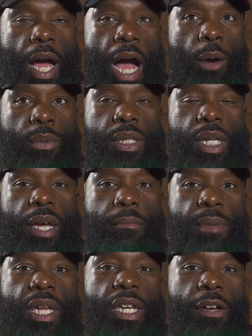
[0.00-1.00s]
I would say
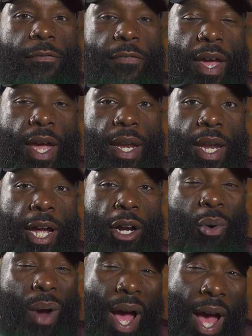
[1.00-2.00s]
meeting a fan that
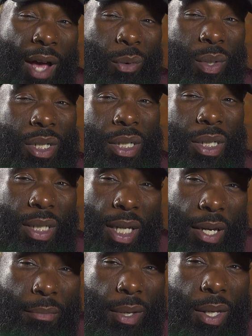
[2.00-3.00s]
cried when she
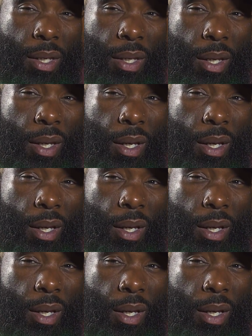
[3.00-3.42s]
seen me.